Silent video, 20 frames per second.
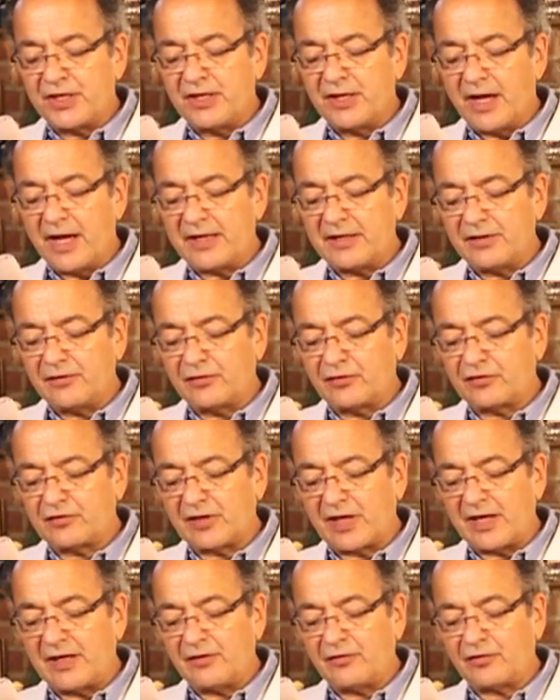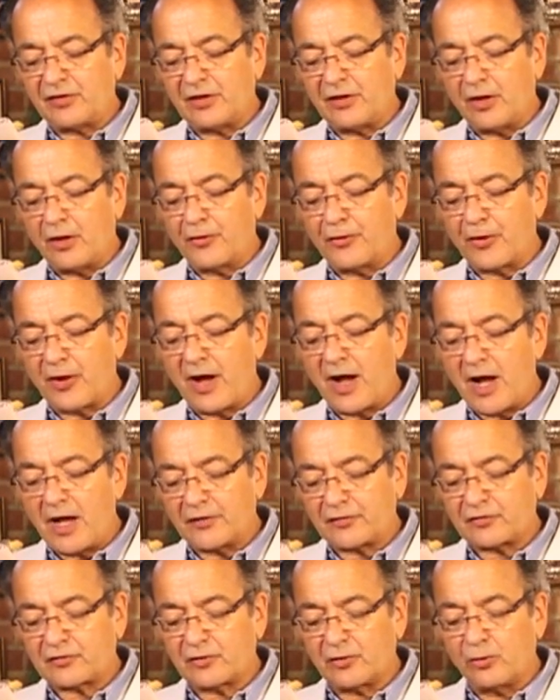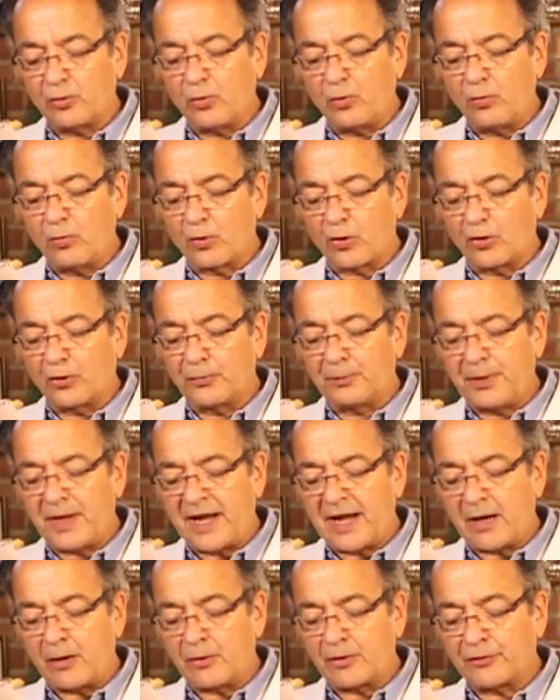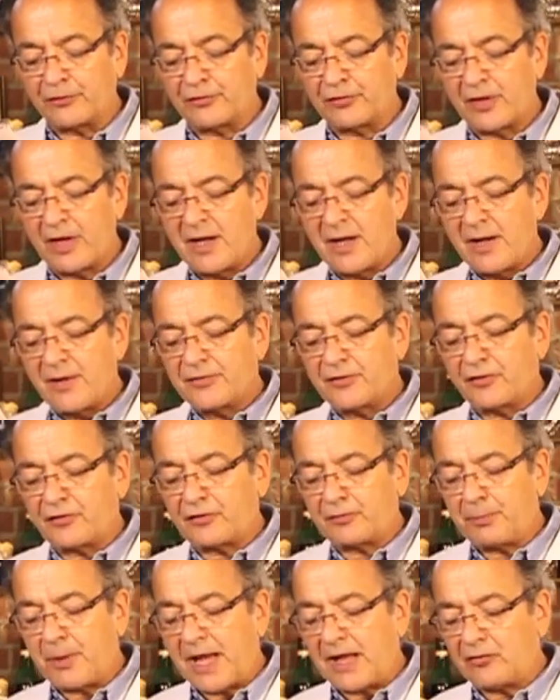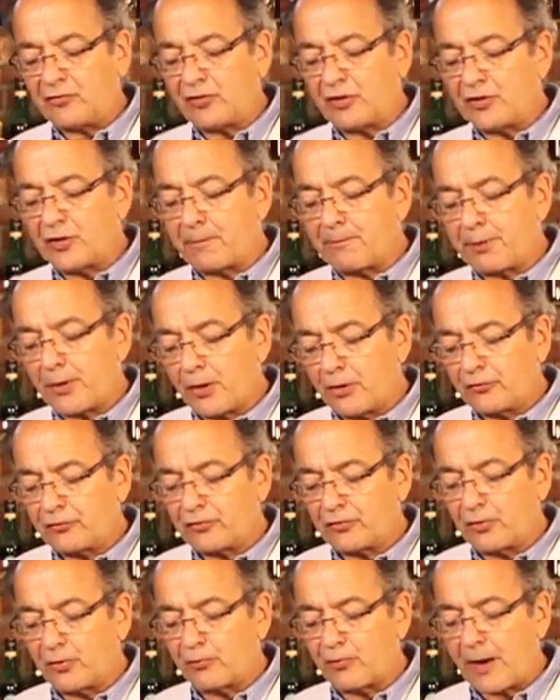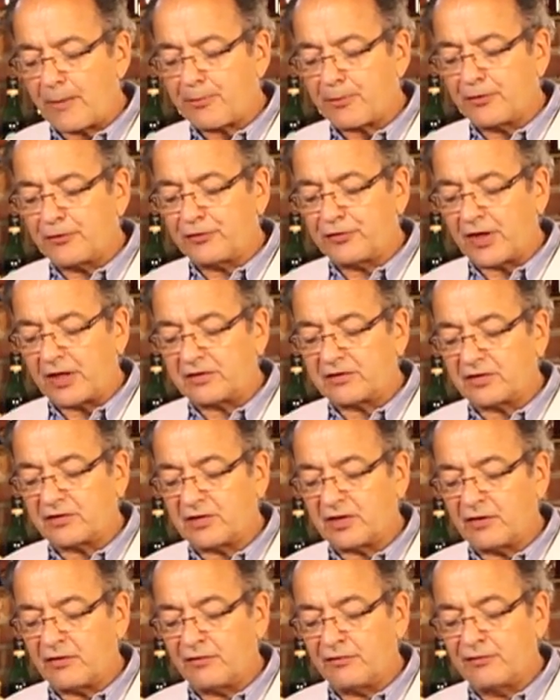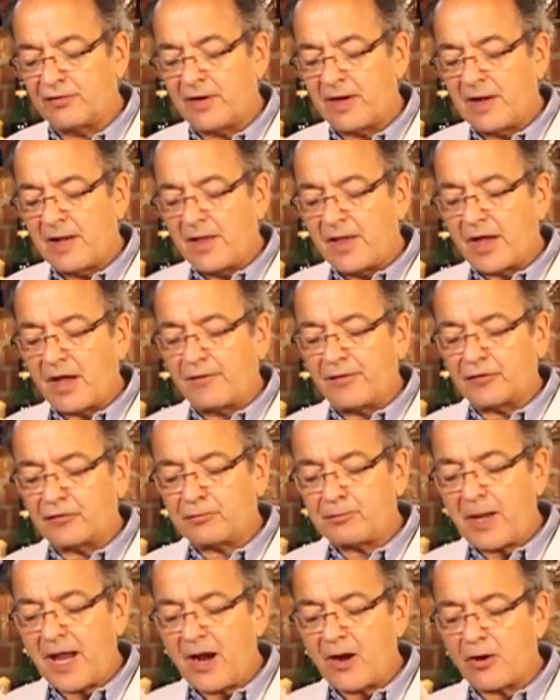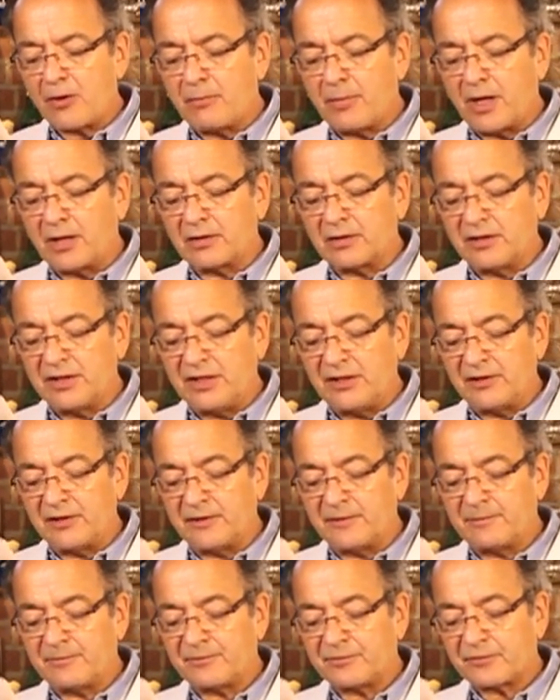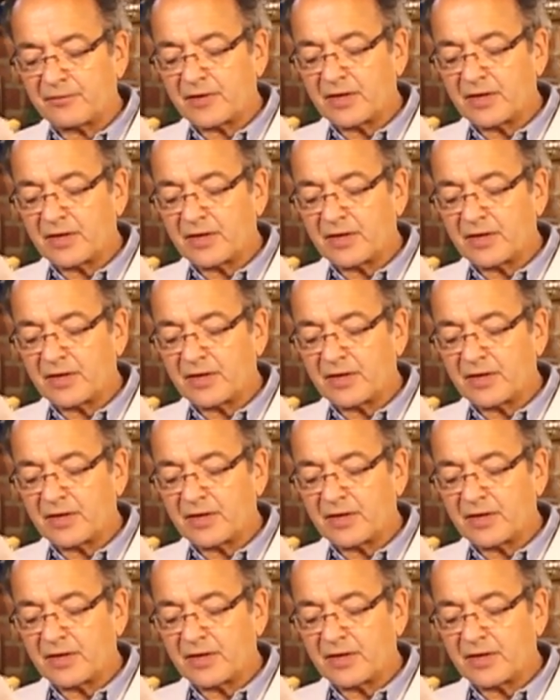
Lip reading: United States and other hostile world powers, dispatching the personal representative of its paramount leader,